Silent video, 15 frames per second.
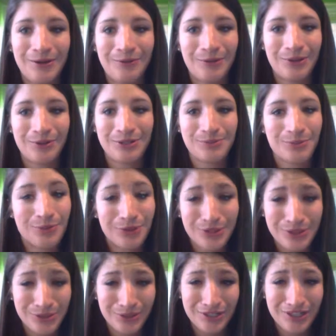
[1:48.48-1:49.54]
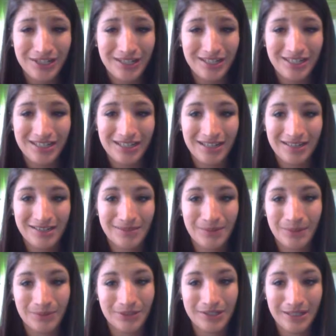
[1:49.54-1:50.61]
Whether it was poor storage conditions,
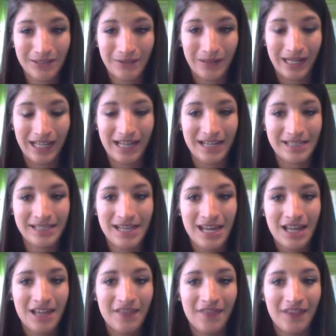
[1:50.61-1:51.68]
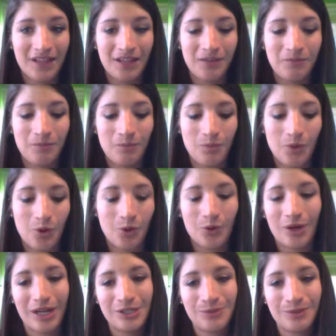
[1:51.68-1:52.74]
people just didn't realize the whole
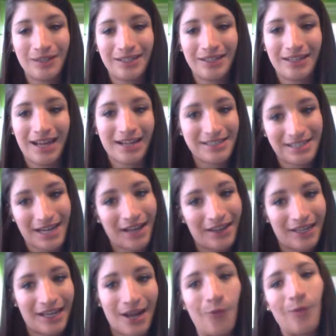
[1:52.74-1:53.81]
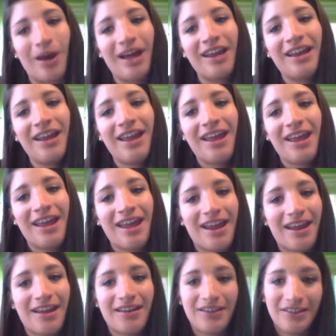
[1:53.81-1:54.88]
grains would accidentally get wet,
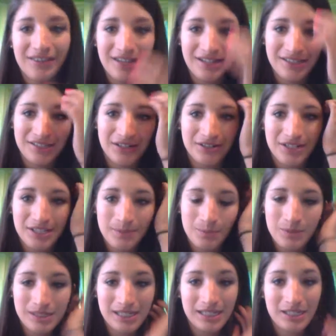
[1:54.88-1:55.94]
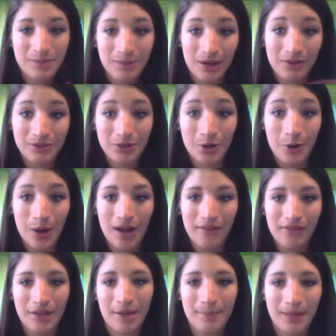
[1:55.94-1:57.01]
and they'd start to see sprouts grow
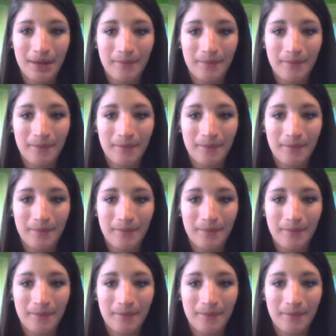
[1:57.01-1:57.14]
off of them.